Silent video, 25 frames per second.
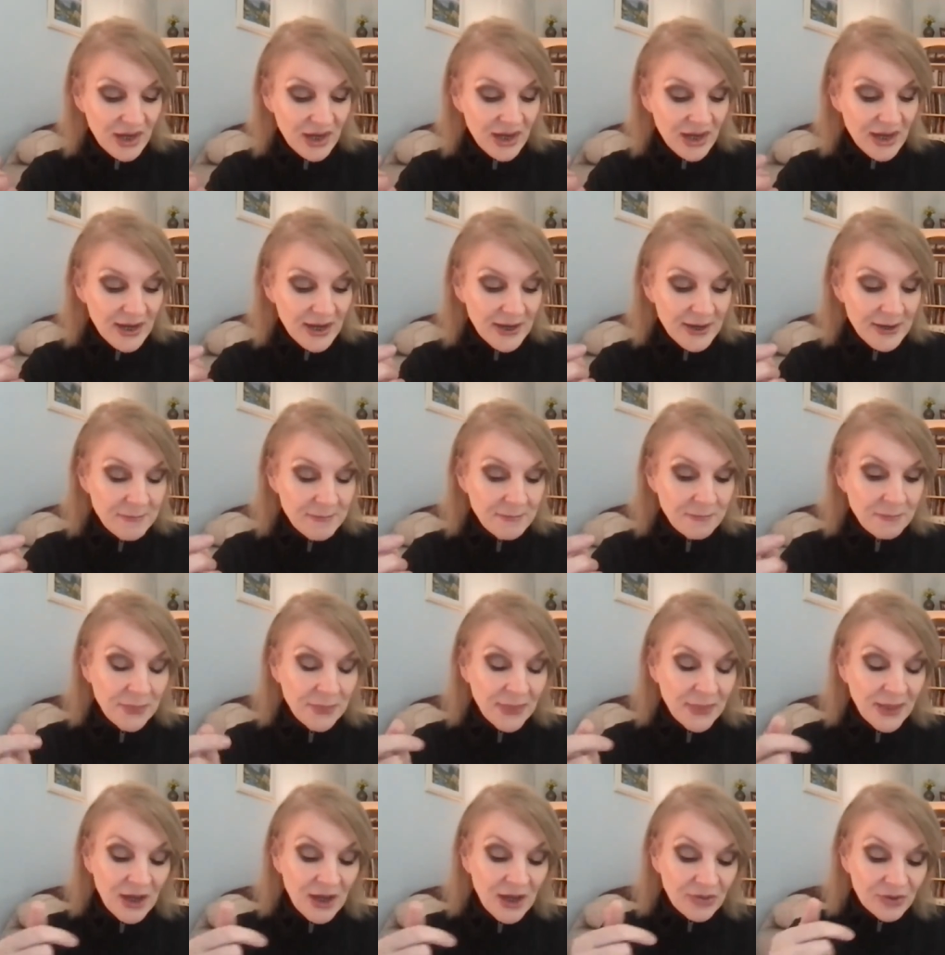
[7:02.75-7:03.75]
Um,
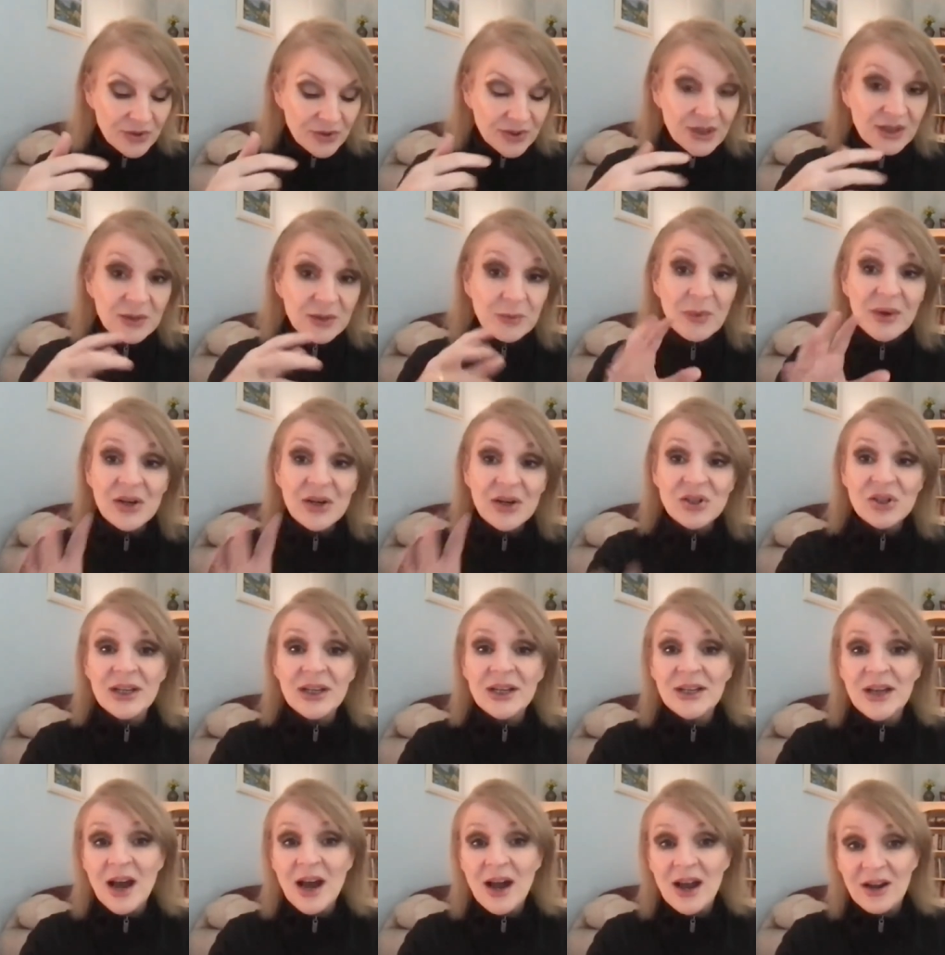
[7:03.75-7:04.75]
there's especially in
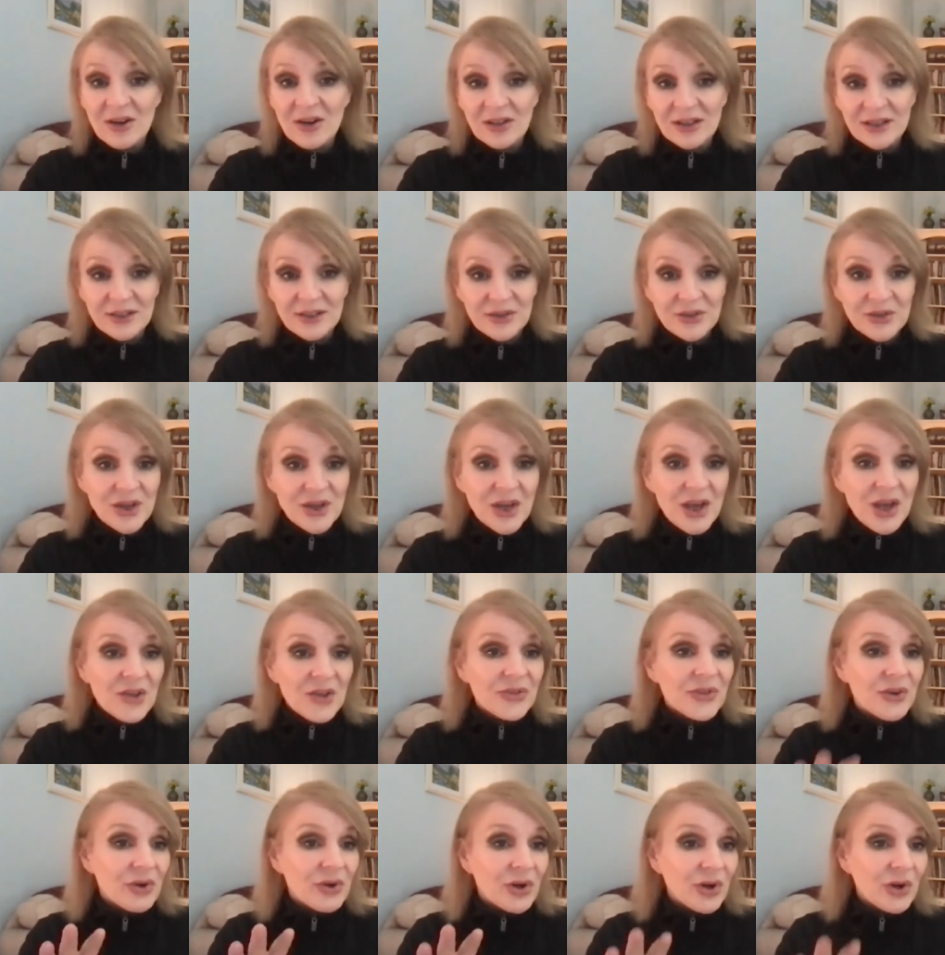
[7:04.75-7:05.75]
Ireland,
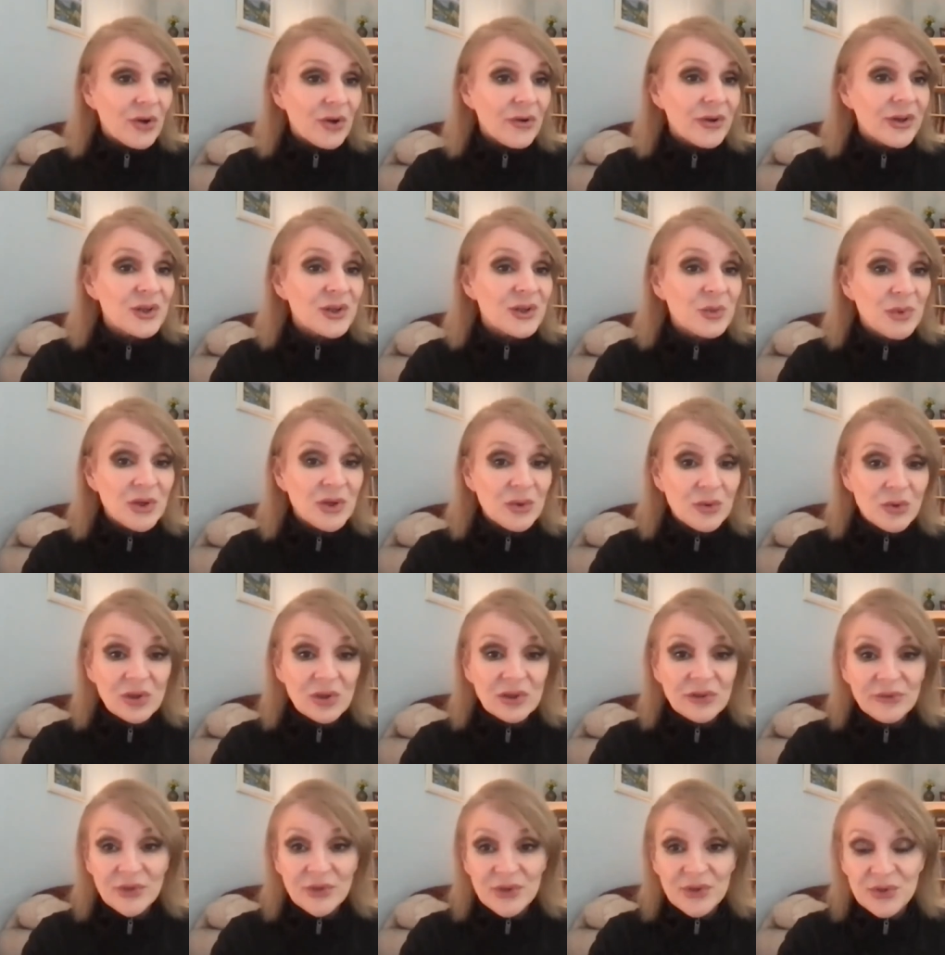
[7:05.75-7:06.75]
there are going to be all
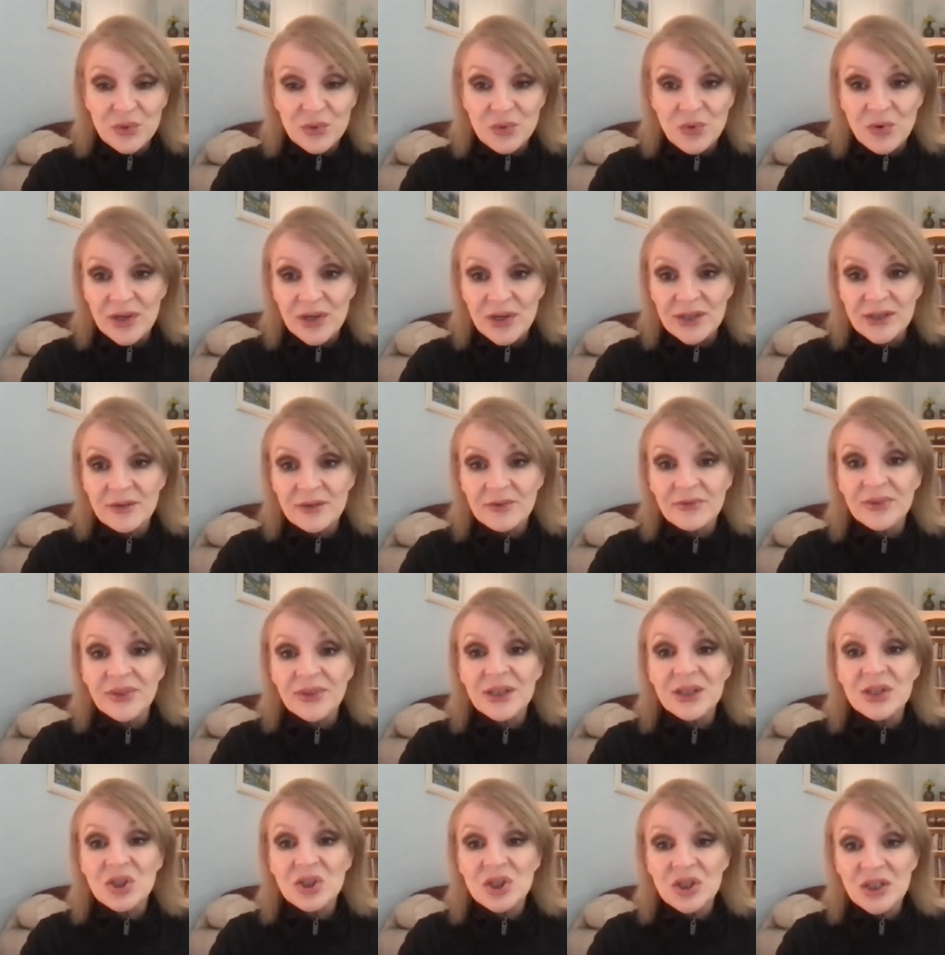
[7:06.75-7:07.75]
of the stories of the
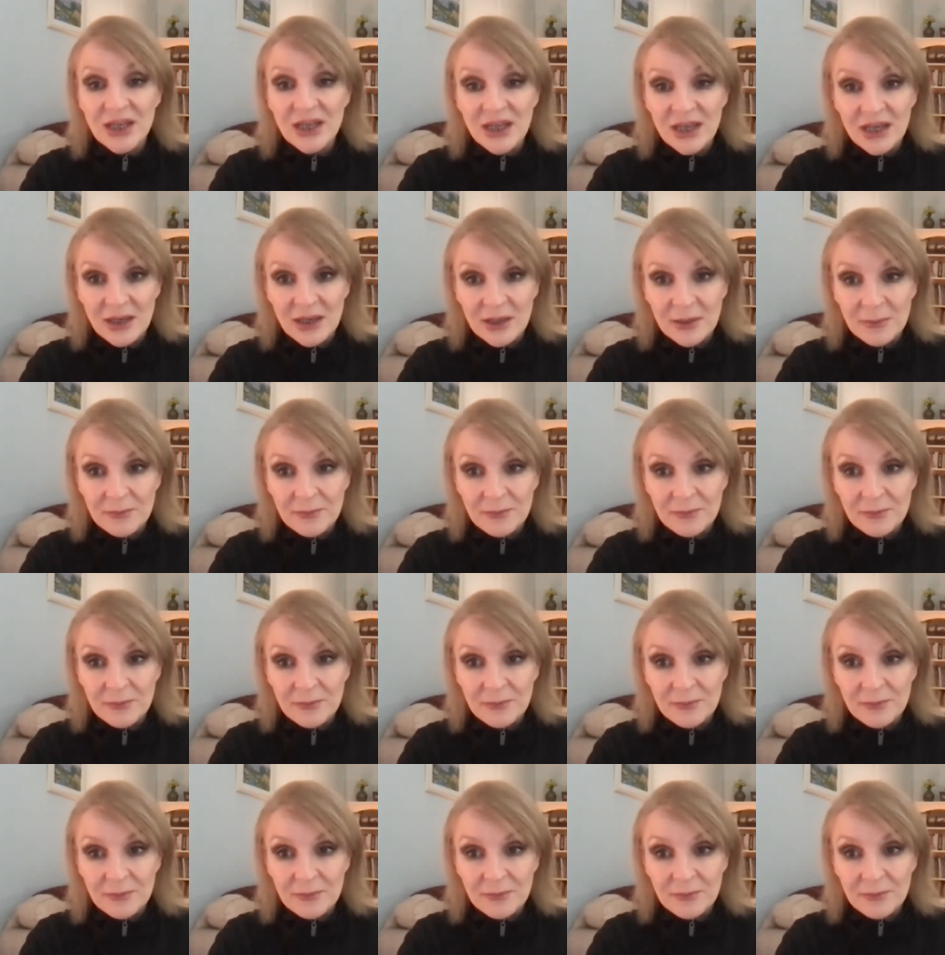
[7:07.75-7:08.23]
she.